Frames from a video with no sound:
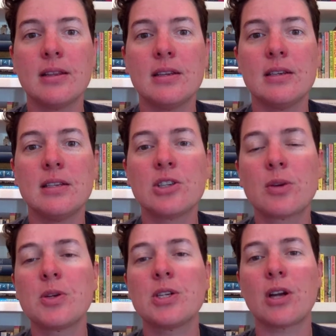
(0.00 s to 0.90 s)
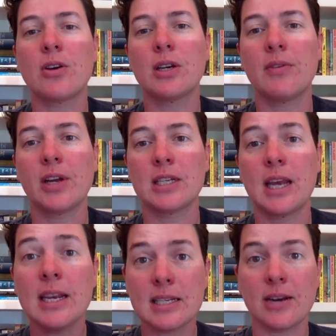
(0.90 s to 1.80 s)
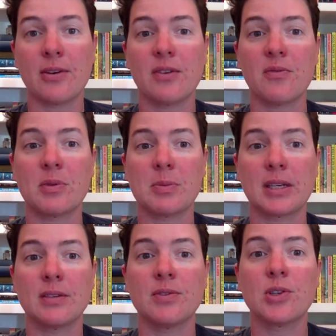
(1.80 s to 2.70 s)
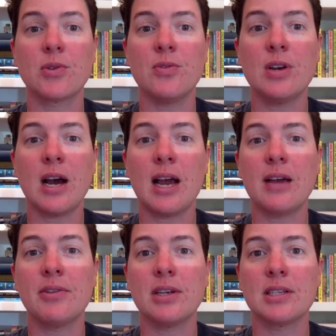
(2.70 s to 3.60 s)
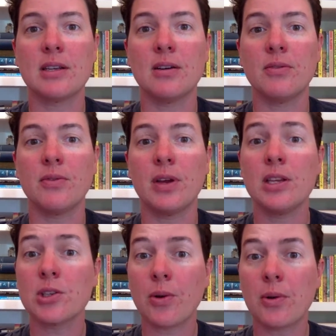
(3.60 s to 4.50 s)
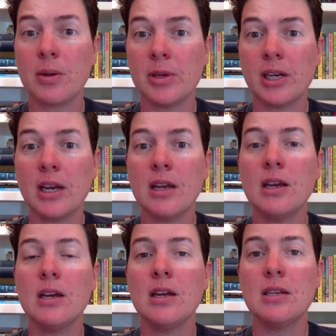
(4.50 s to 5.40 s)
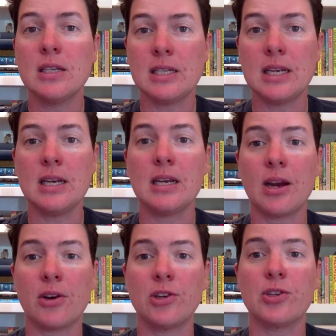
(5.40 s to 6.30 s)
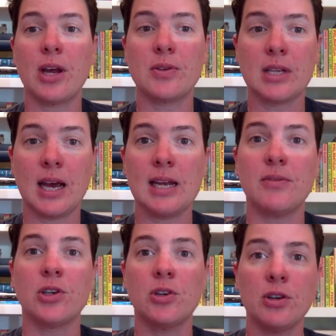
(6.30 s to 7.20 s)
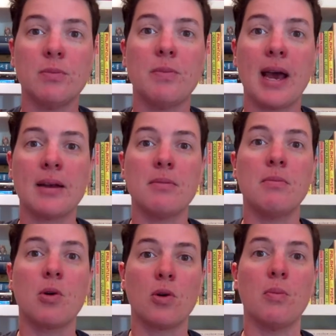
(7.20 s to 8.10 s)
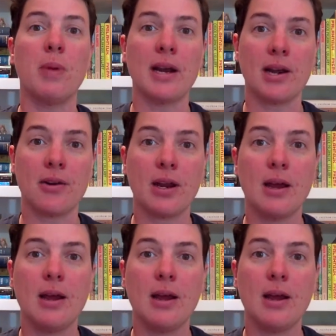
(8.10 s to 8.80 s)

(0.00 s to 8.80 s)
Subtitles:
the descriptions aren't giving us his narrative perspective, so they're not evidence of his growing ability to see characters outside of a good-bad moral binary.